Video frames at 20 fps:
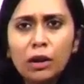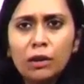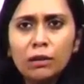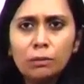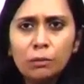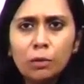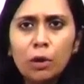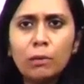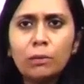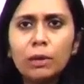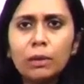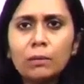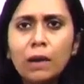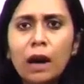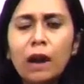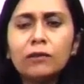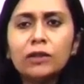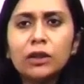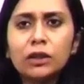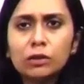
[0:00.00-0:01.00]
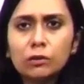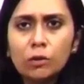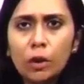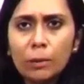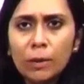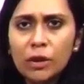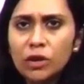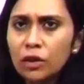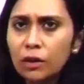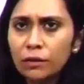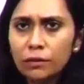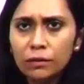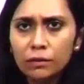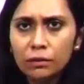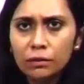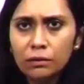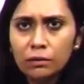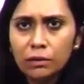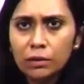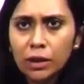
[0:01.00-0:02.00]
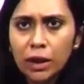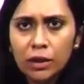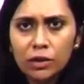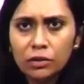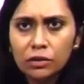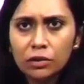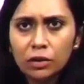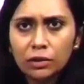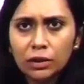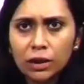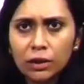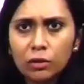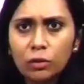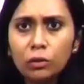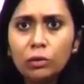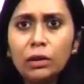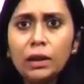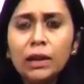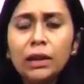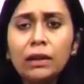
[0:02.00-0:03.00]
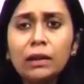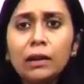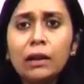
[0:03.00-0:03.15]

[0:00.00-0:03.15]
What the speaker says: problem after stoppage of nitrous oxide. Only